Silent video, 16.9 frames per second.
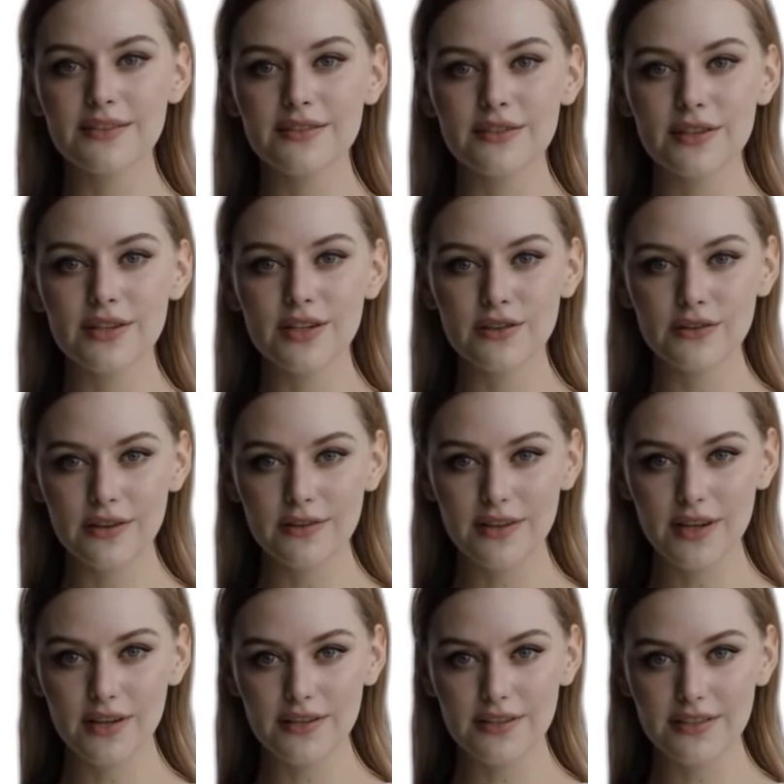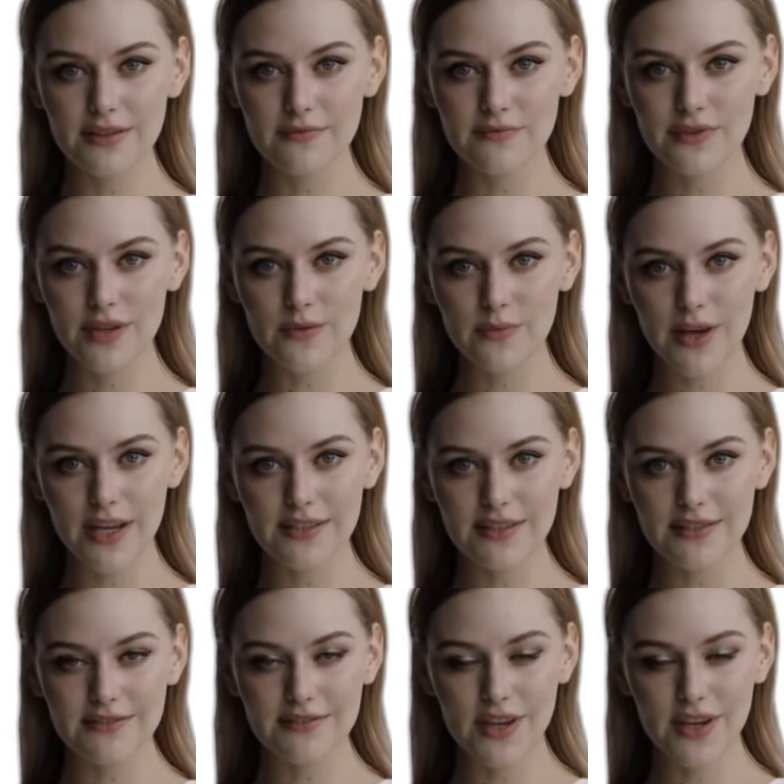on social media, showing the
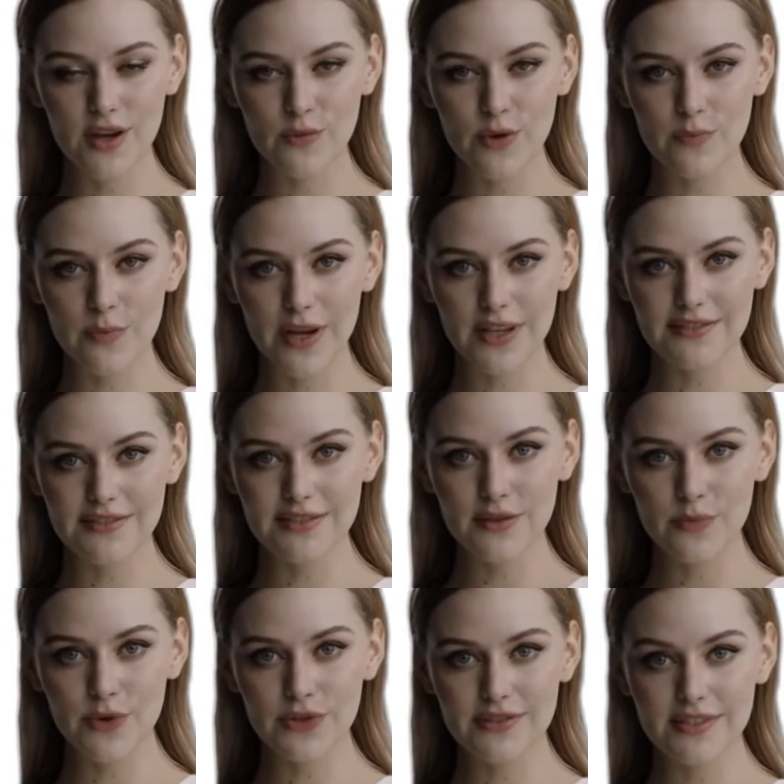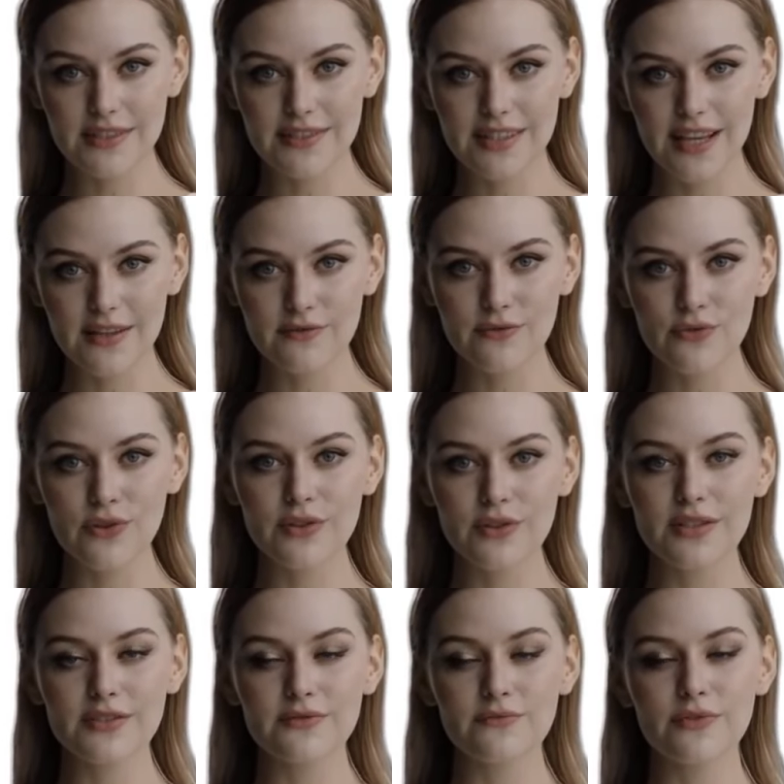players' on-bus celebrations,
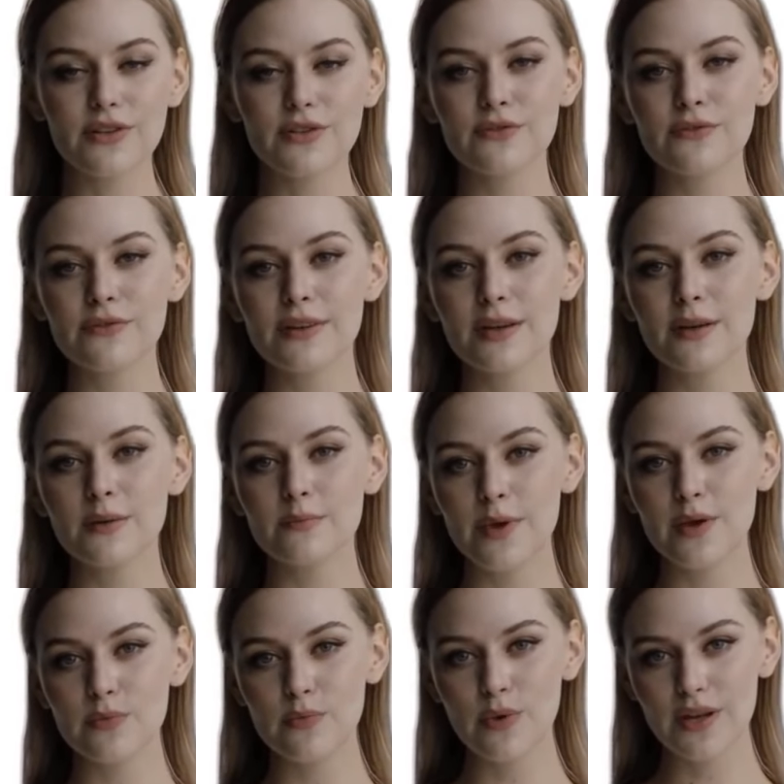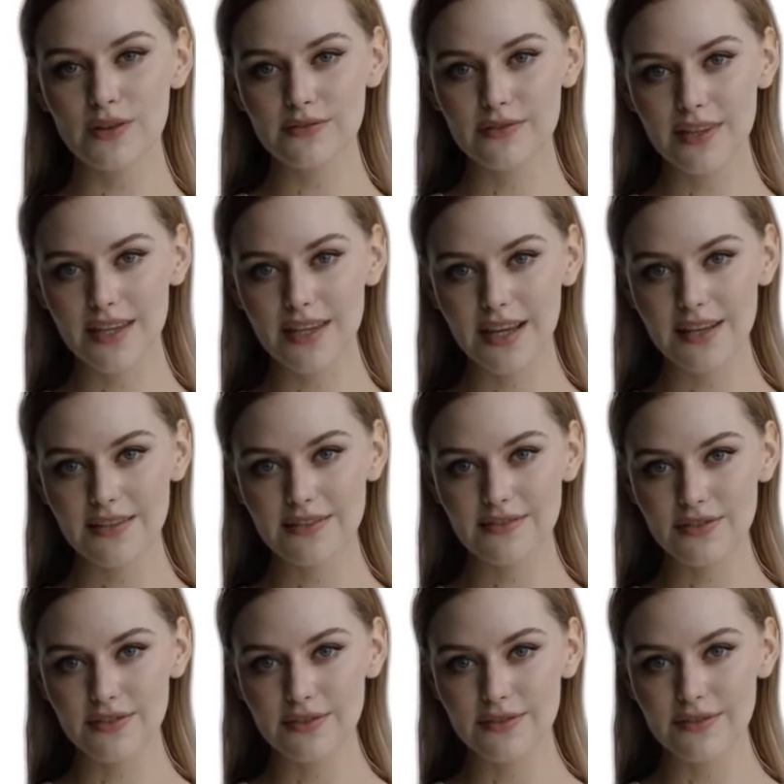including Erling Holland pouring champagne
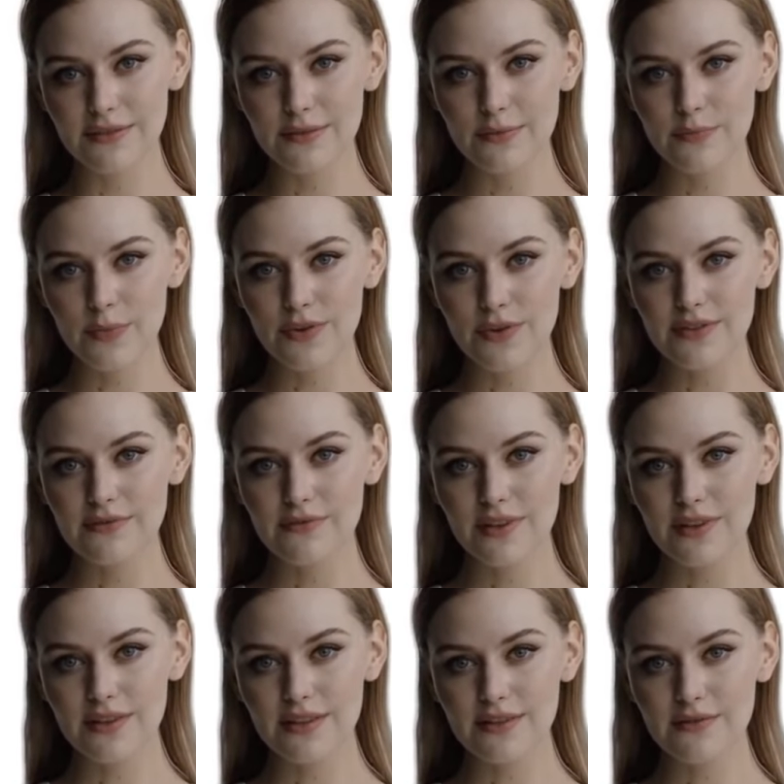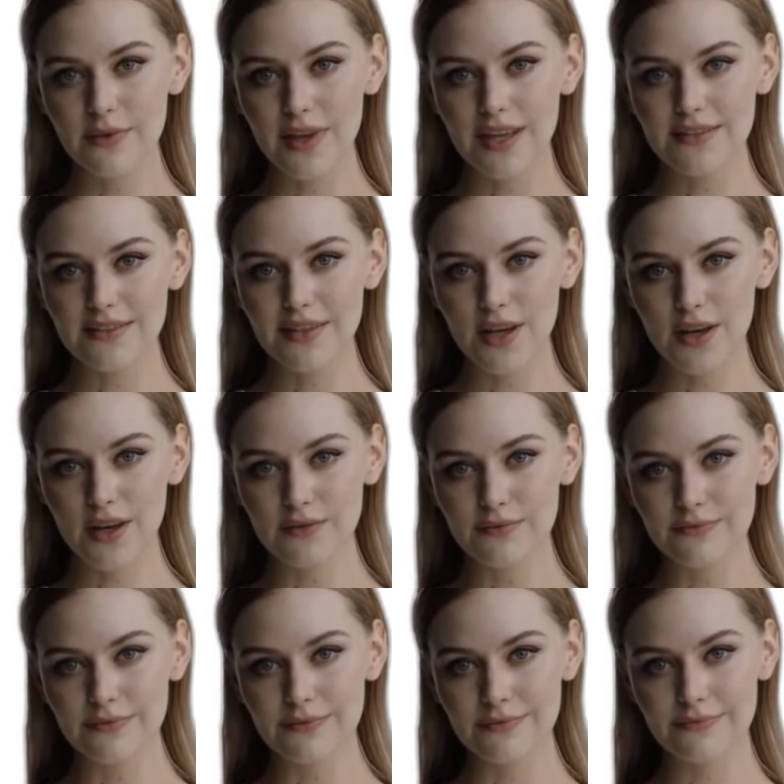over Jack Grealish's head and Grealish
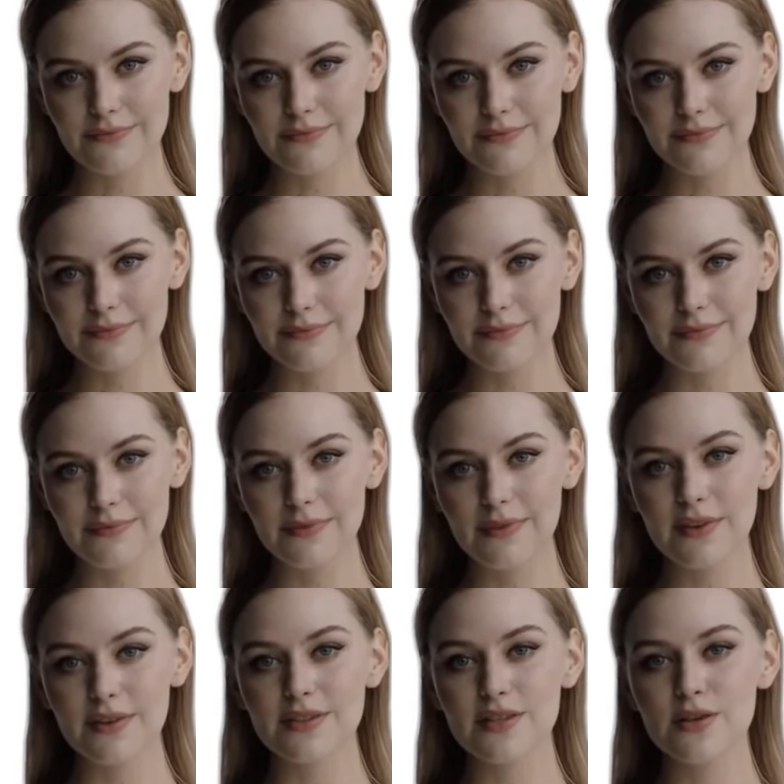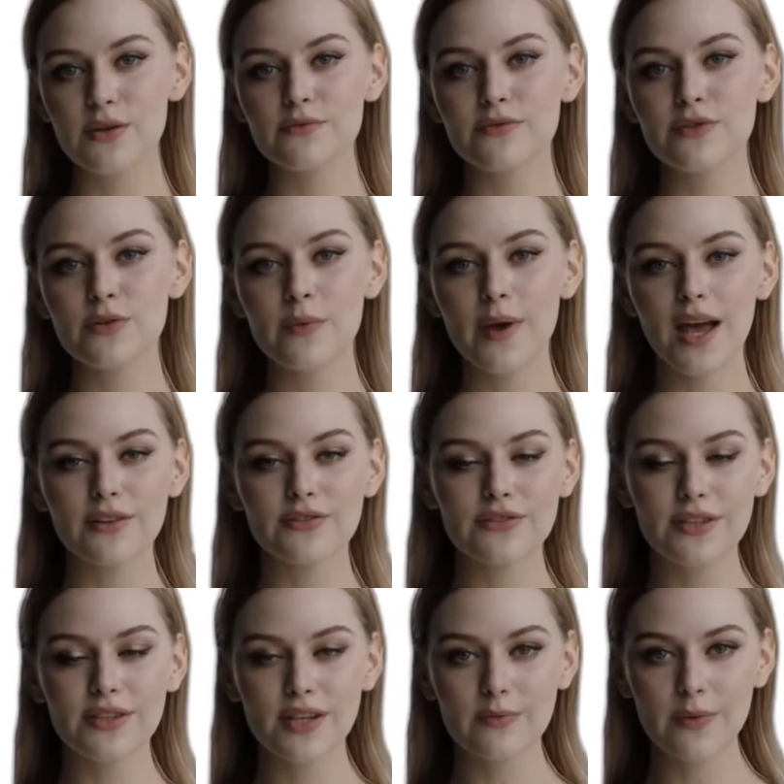serenading his teammate Bernardo
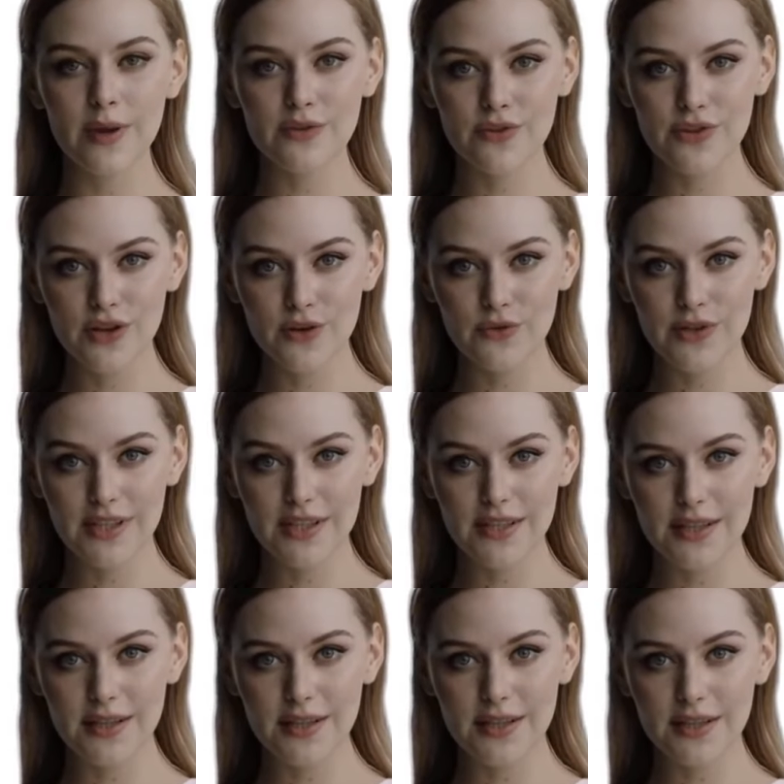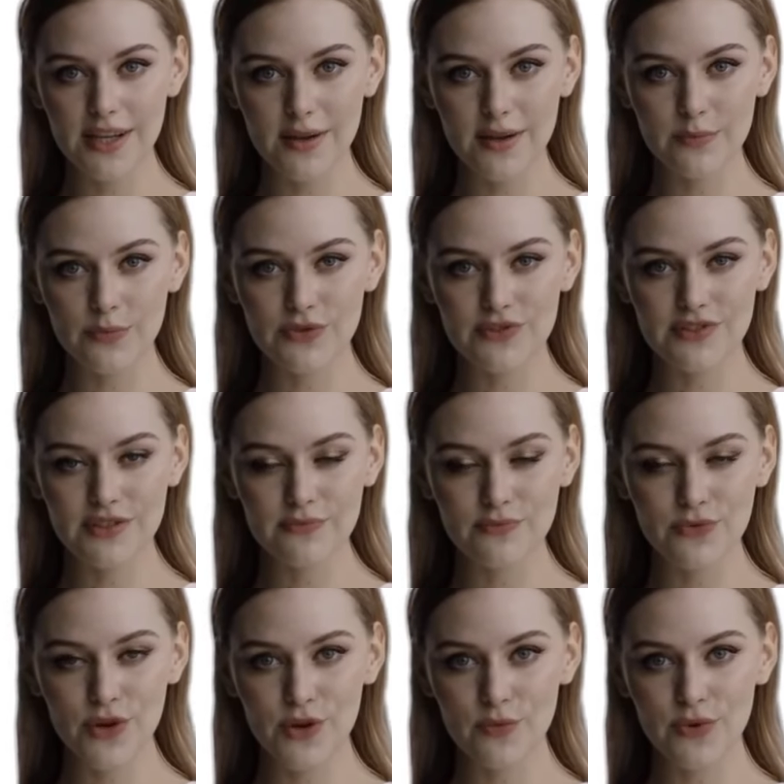Silva. But it wasn't just the
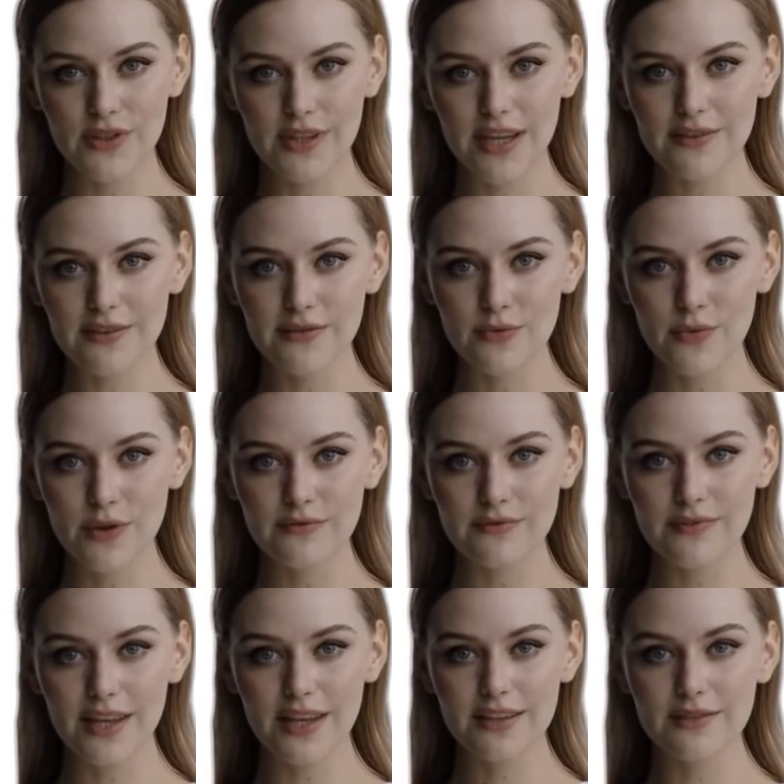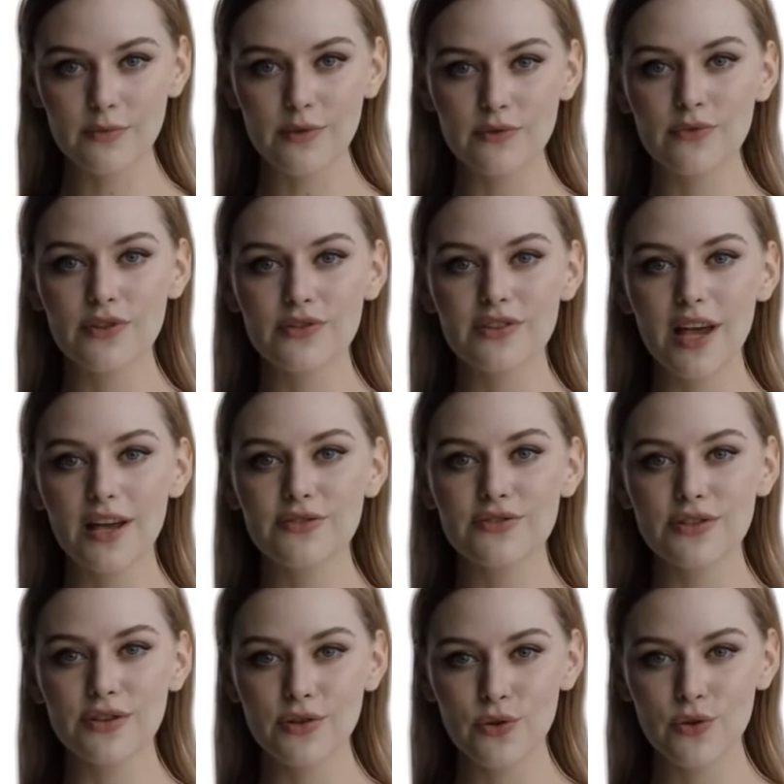players who stole the show.
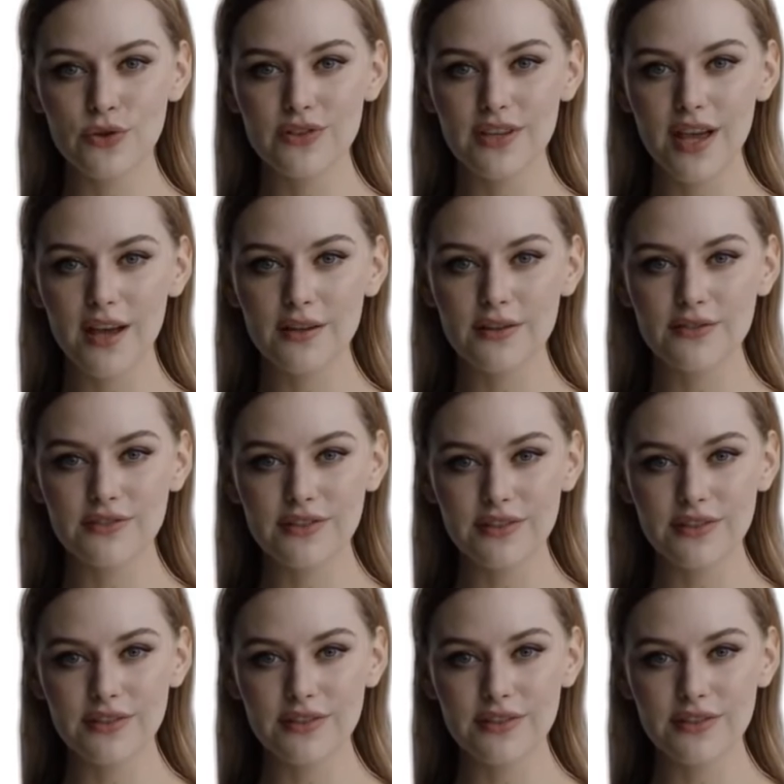Former striker